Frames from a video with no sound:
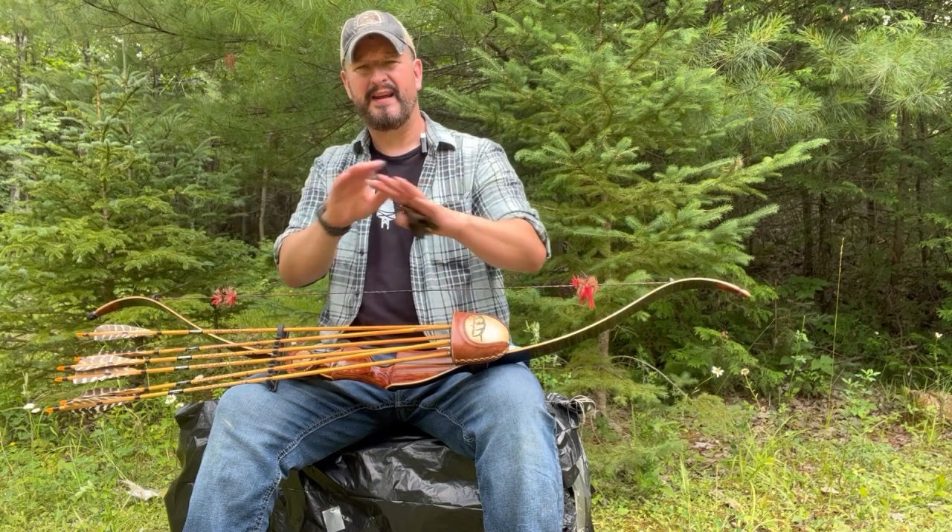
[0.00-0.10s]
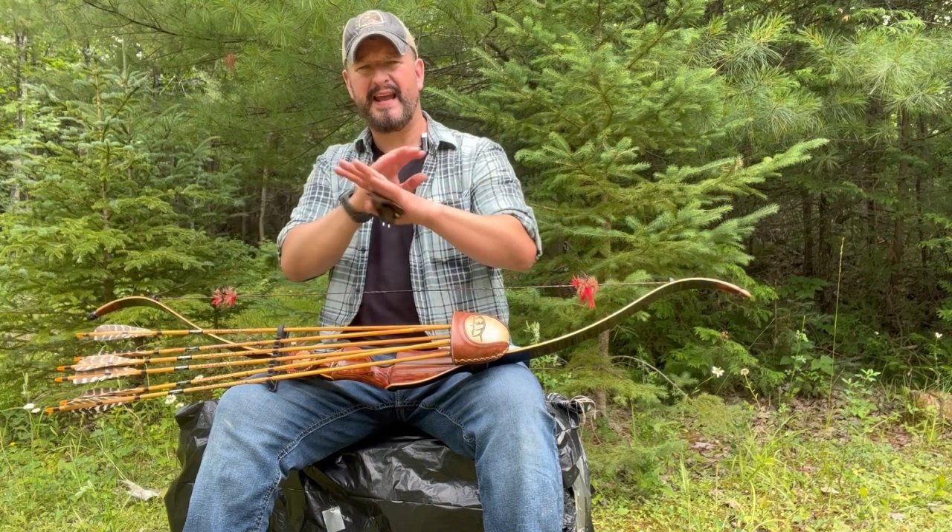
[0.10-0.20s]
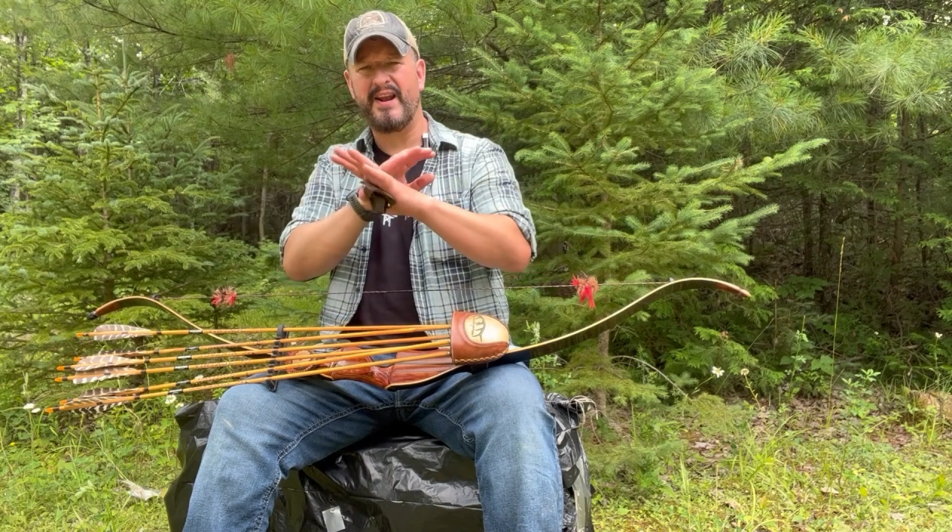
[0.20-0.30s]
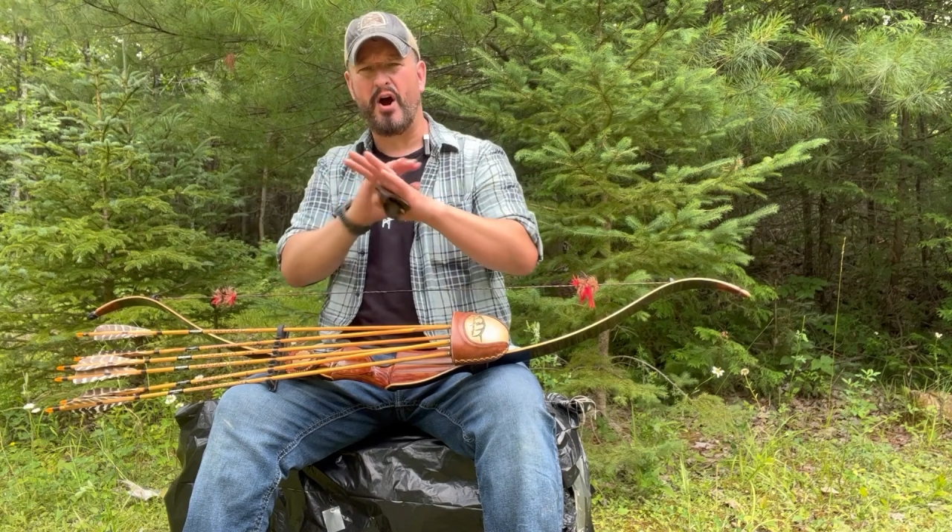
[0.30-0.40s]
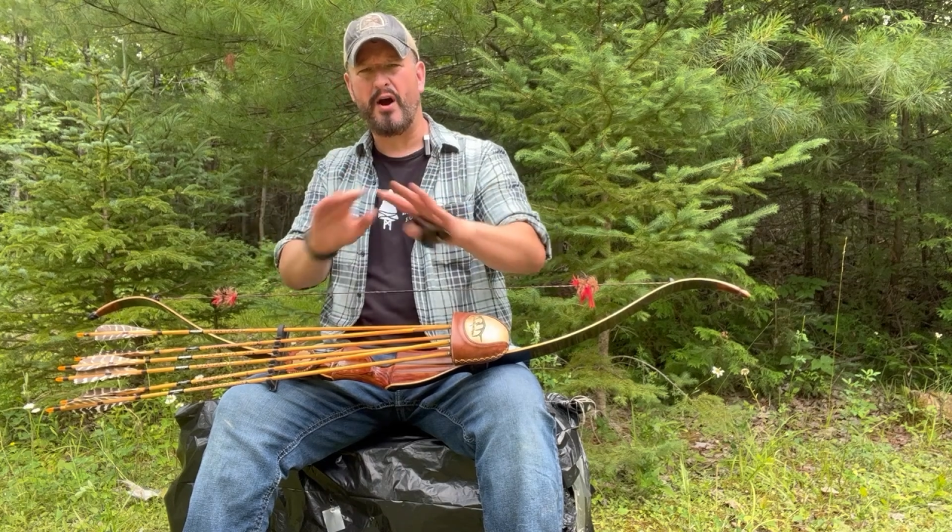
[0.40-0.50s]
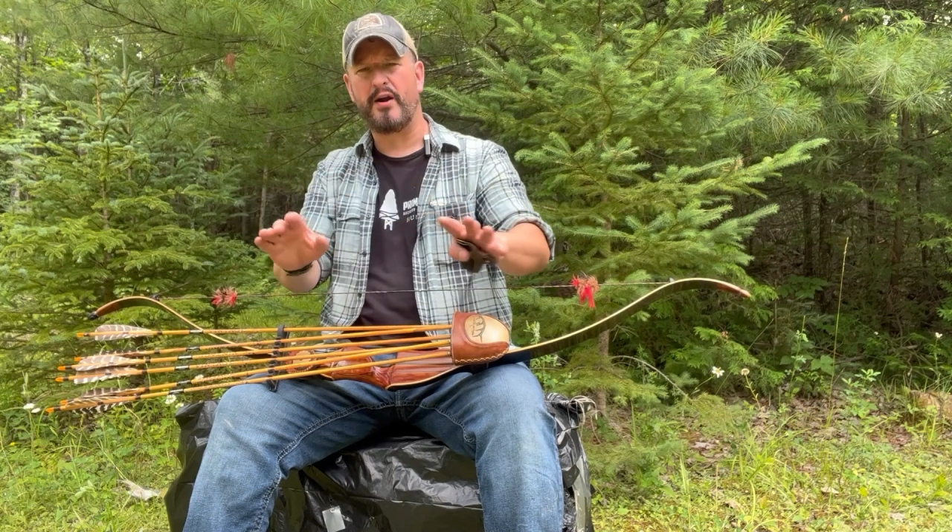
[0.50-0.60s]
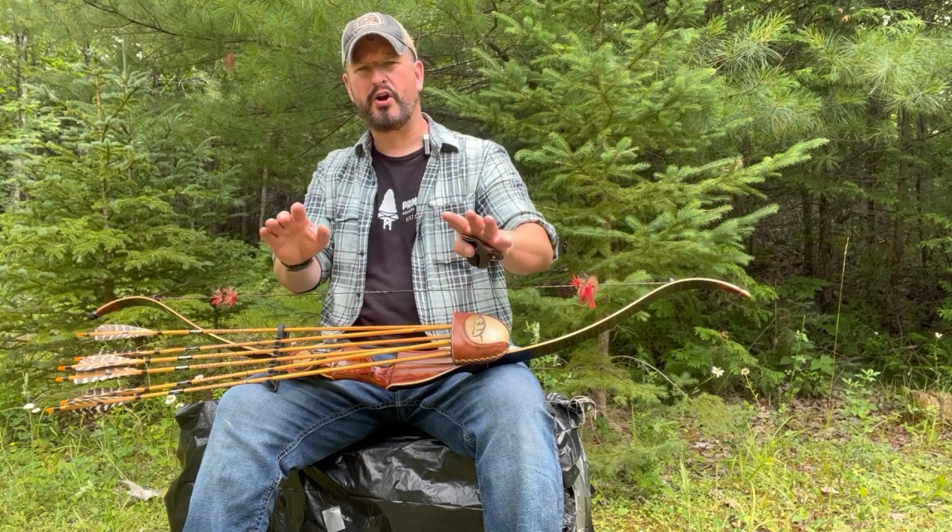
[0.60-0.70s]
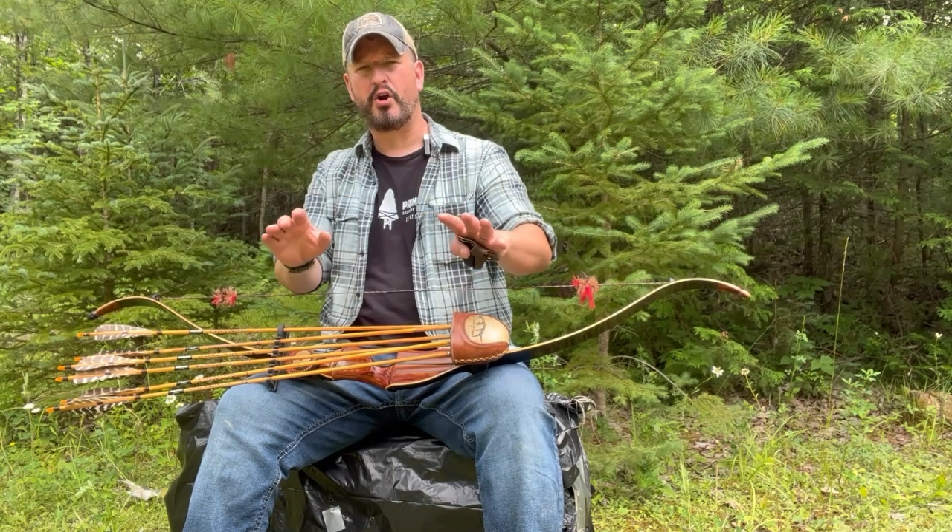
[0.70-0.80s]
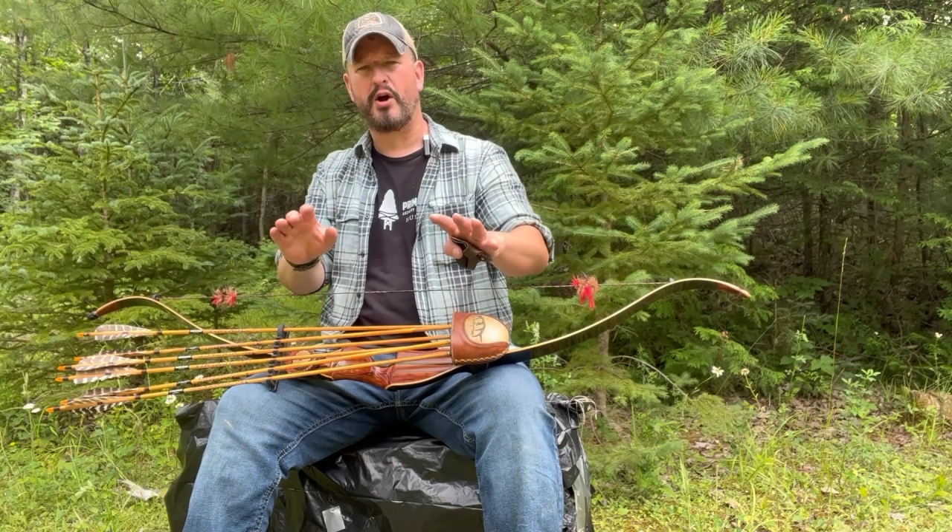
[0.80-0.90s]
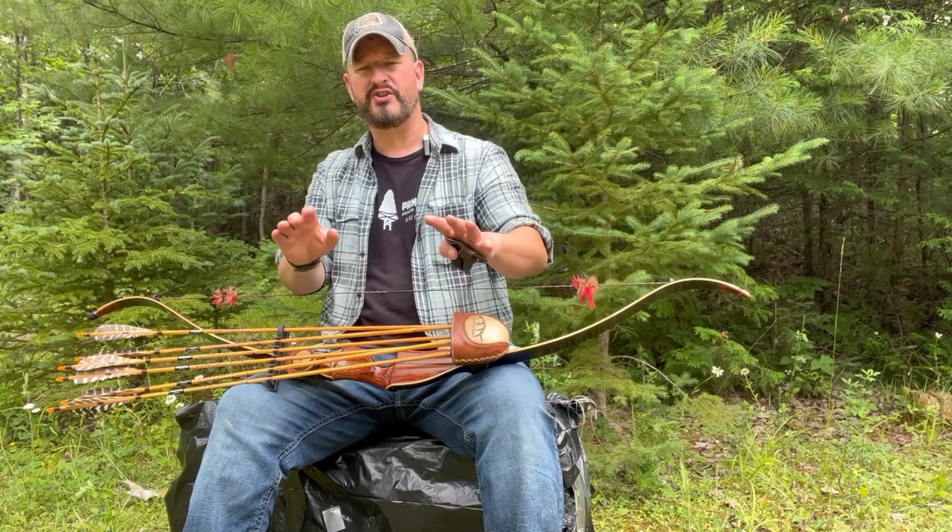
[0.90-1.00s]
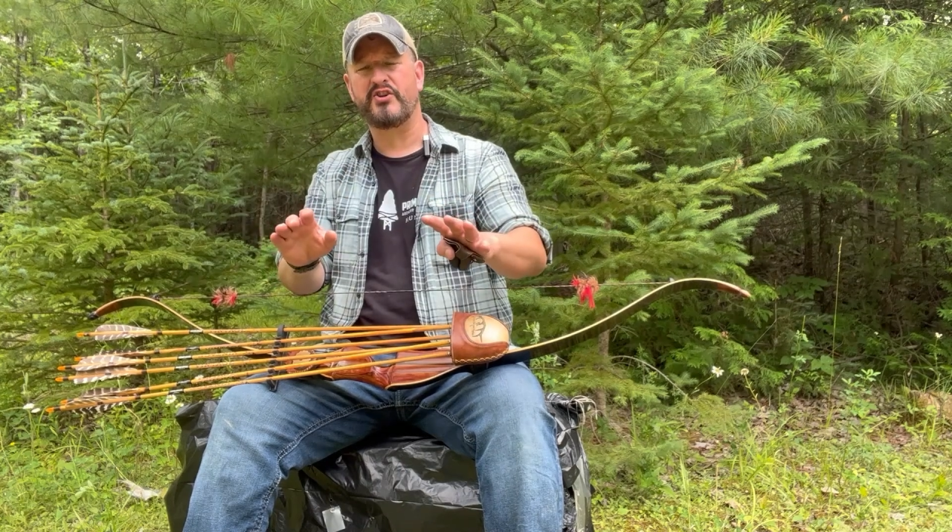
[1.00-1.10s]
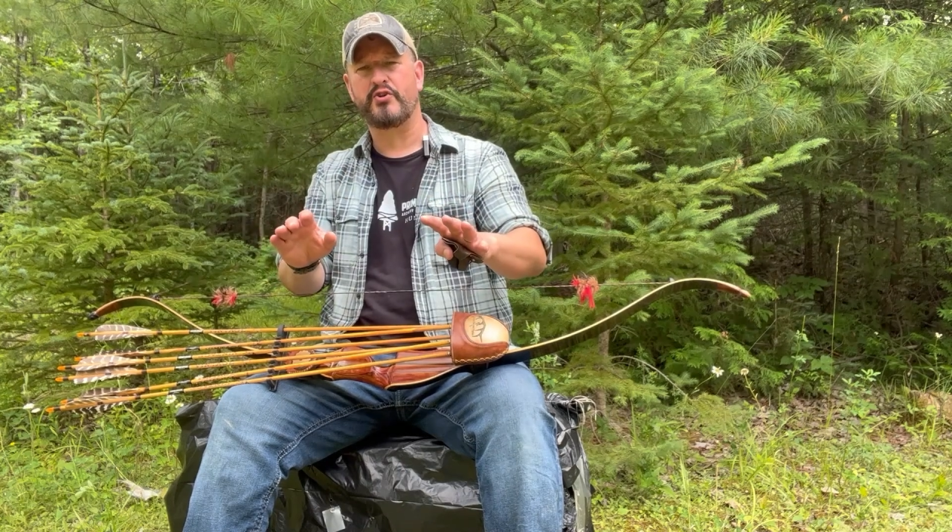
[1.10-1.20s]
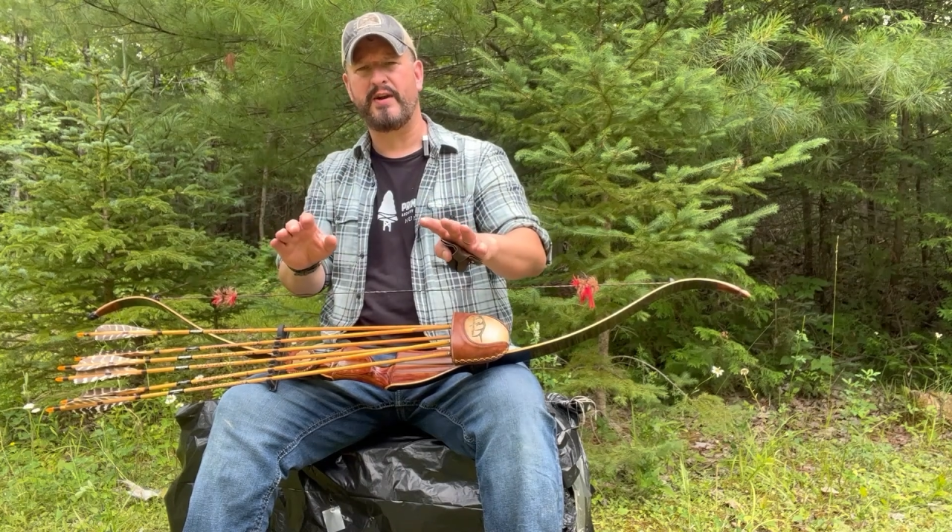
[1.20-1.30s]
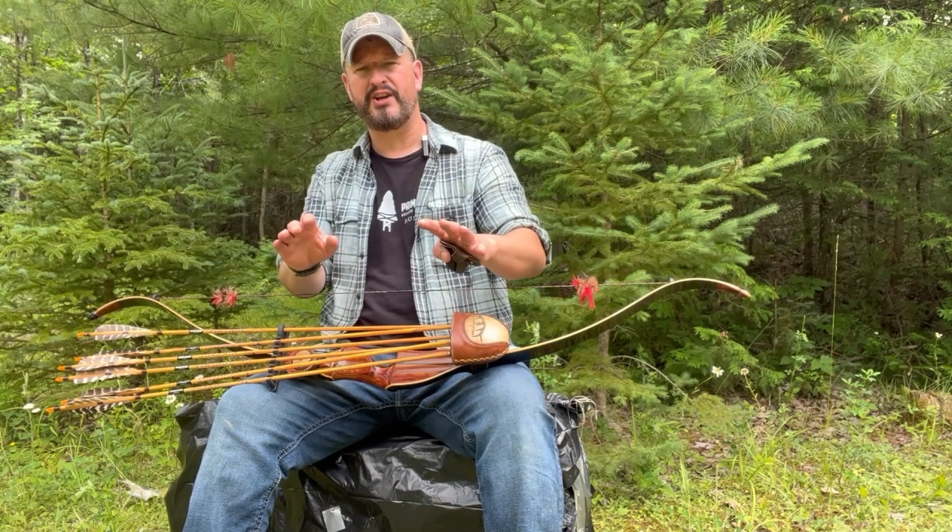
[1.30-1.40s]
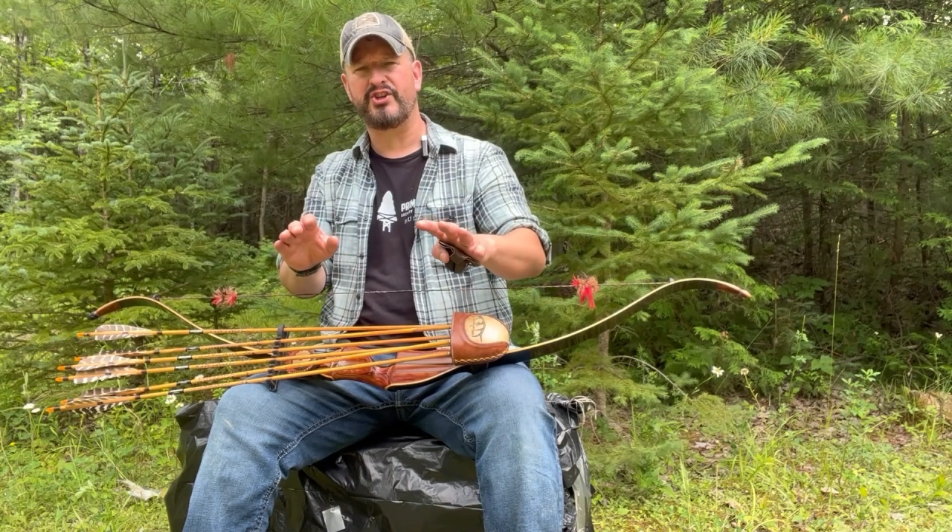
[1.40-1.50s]
and utter
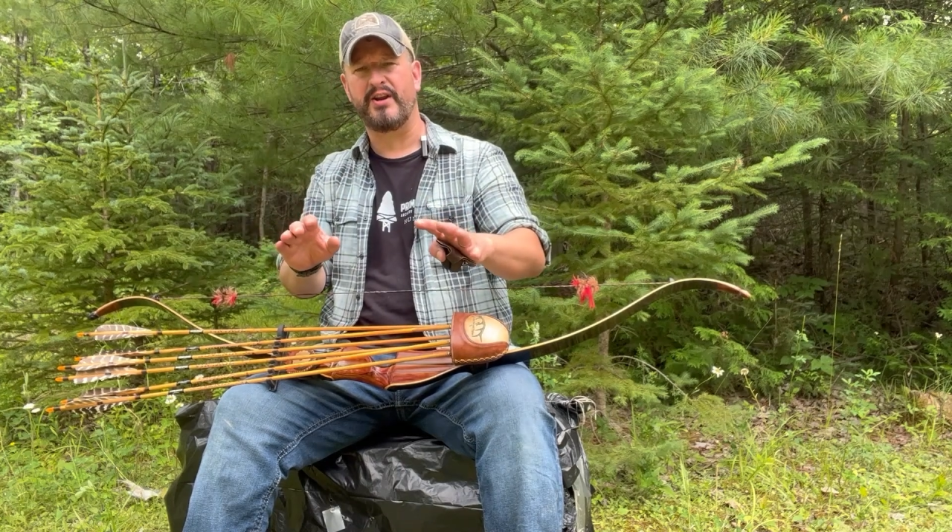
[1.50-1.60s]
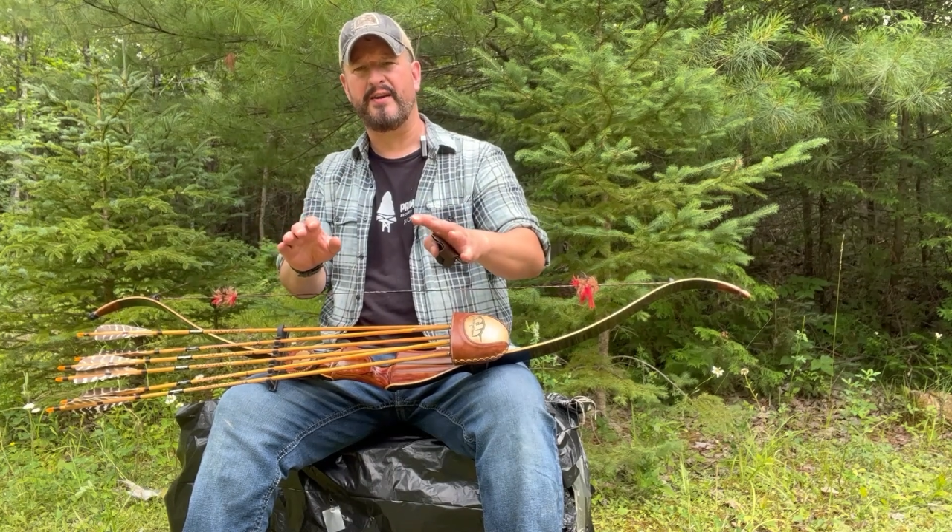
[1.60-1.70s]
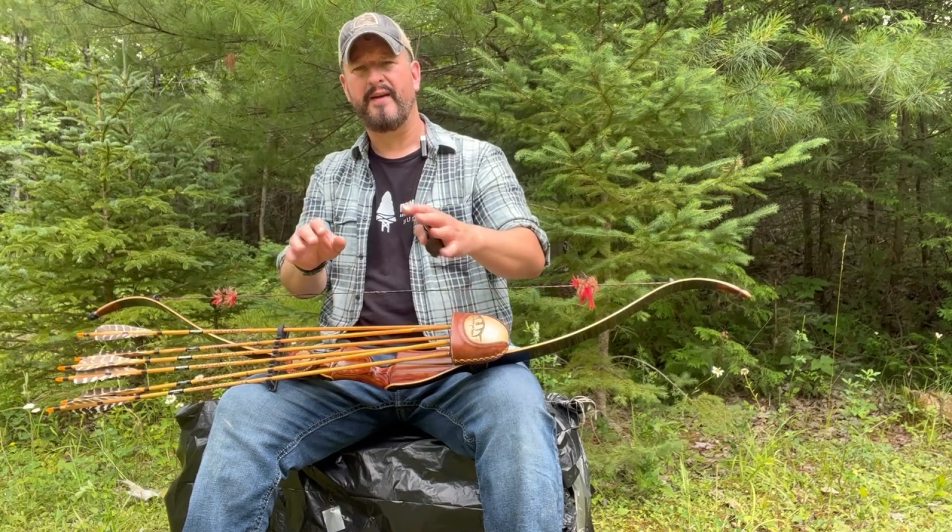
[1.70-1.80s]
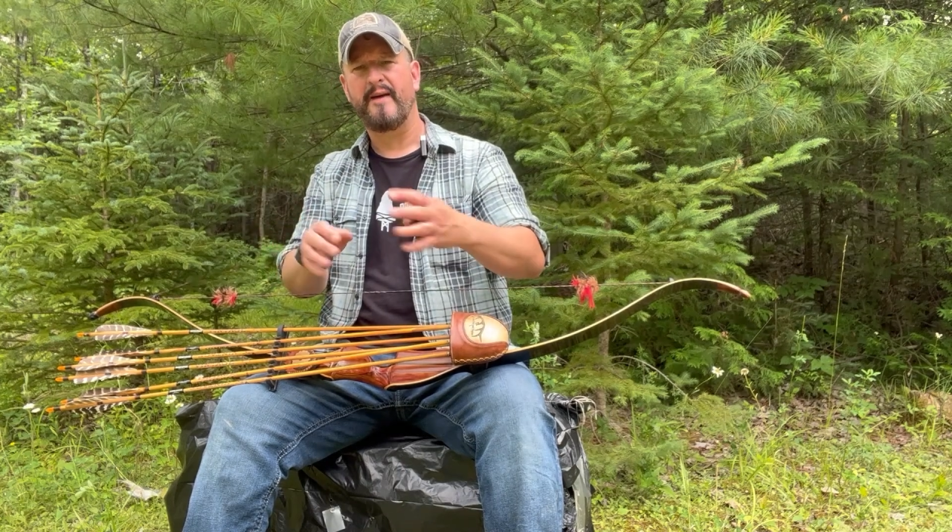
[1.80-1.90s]
concentration,